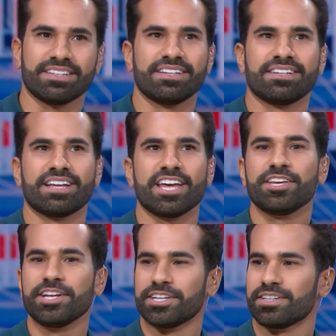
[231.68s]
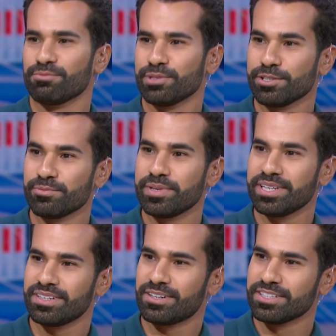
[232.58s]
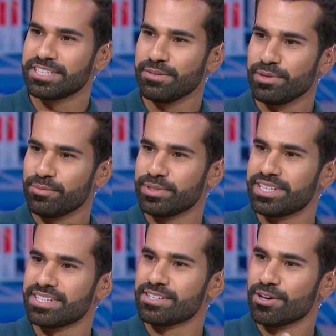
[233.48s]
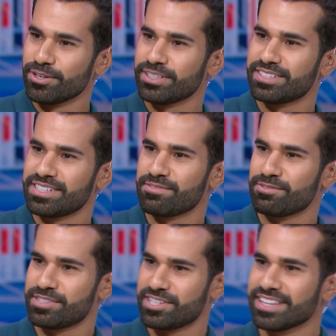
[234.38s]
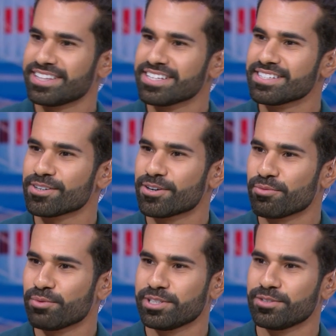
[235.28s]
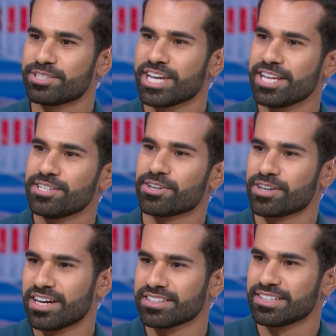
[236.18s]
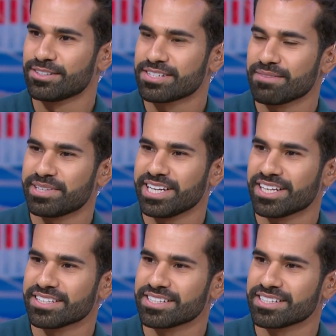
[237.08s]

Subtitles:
in a year? Will you be continuing with this hook, this sentence, or would you change your content to something else?